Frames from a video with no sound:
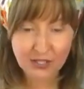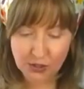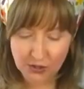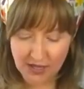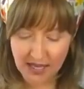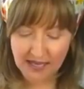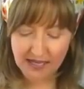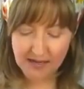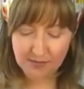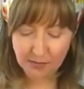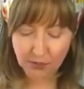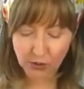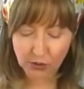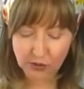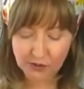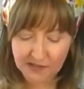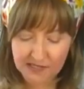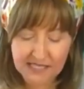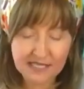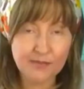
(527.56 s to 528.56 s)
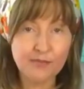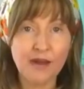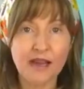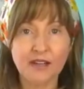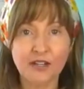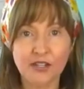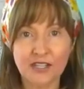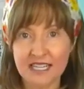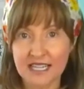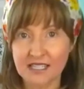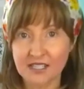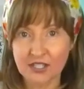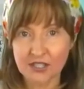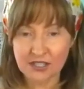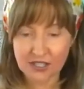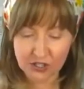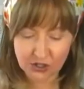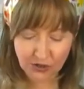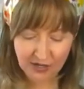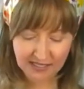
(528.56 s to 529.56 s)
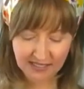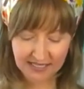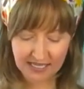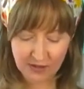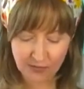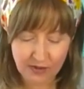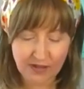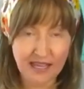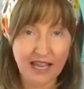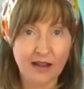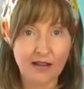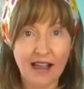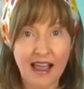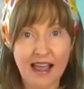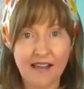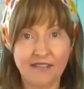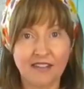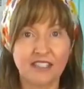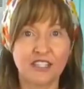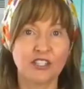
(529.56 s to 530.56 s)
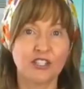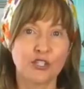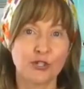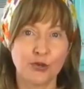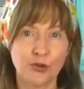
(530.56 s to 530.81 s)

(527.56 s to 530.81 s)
that it pulses better into the dressing without having to do